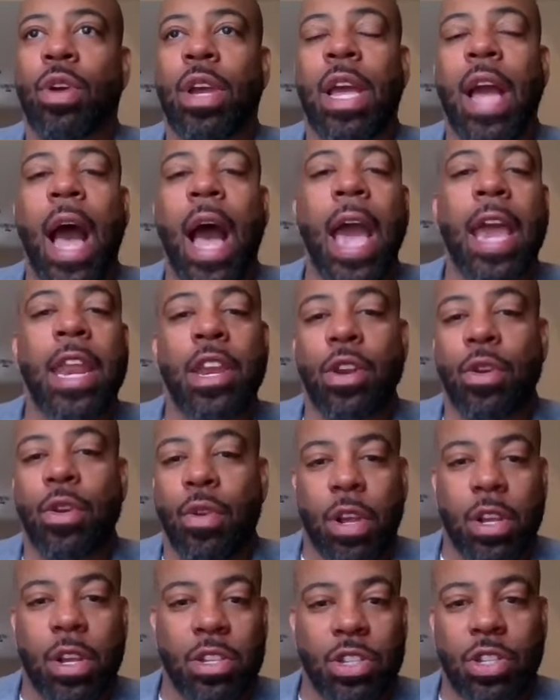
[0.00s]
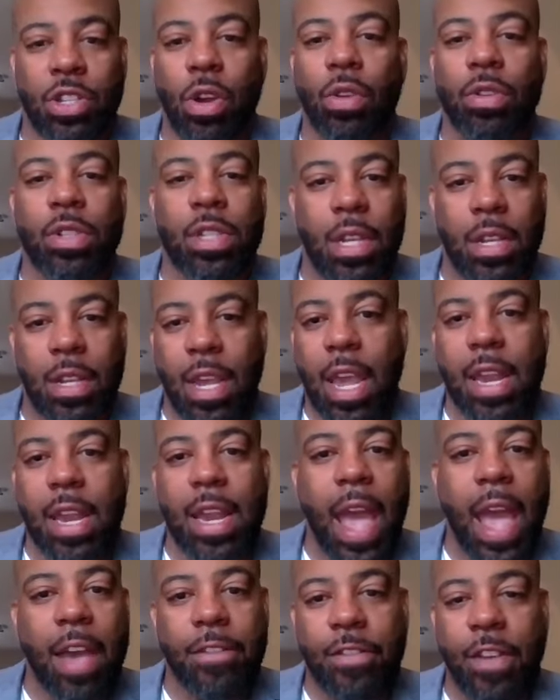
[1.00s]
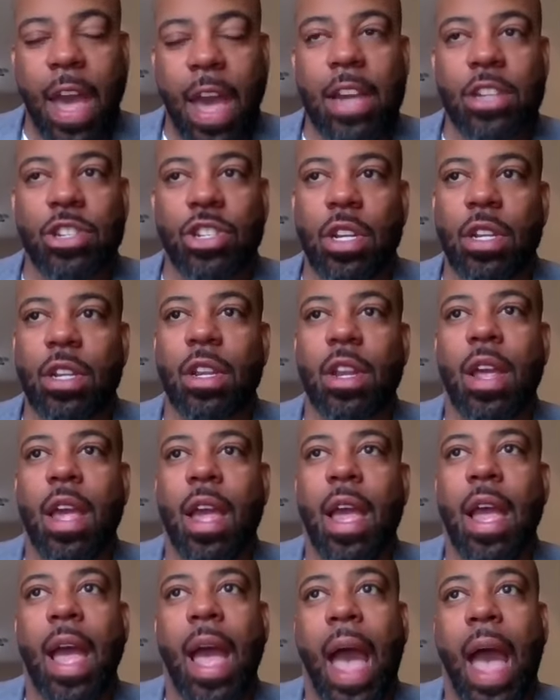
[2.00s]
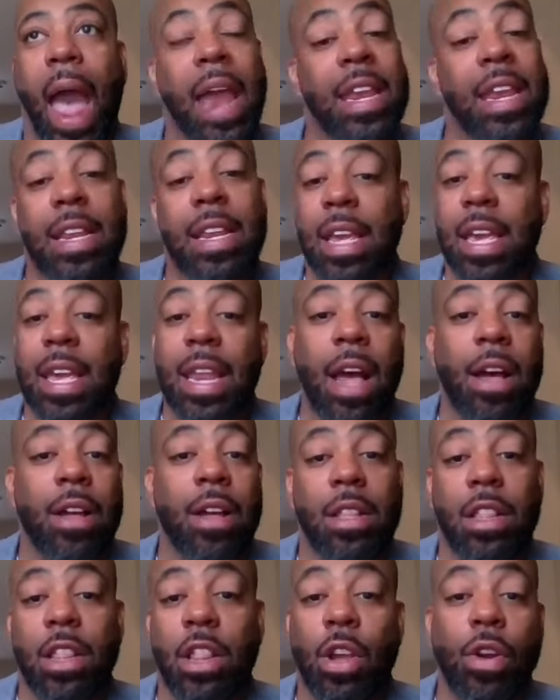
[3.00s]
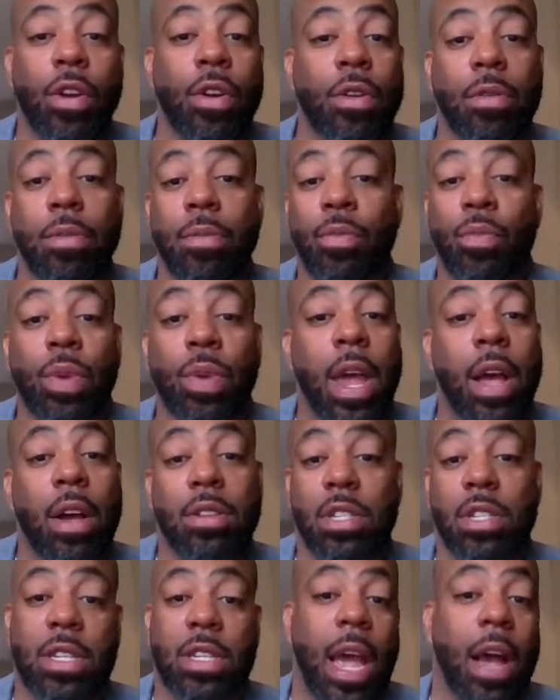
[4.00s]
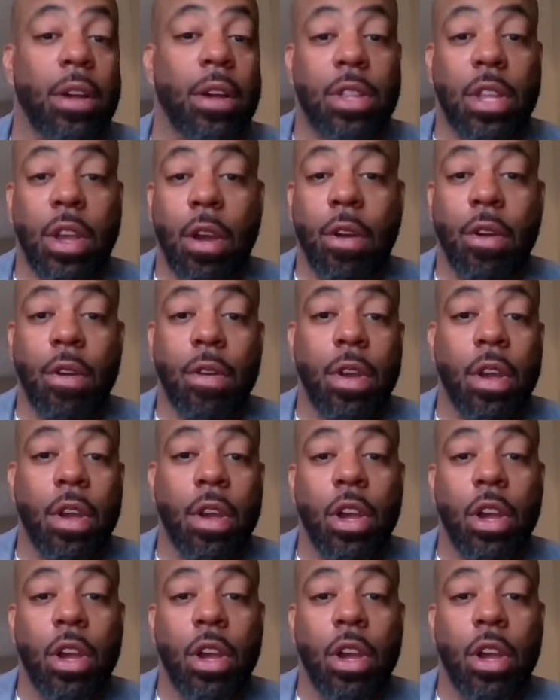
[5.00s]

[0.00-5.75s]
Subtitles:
guiding or a consultant in that fashion, I need to get out and learn what else is out there.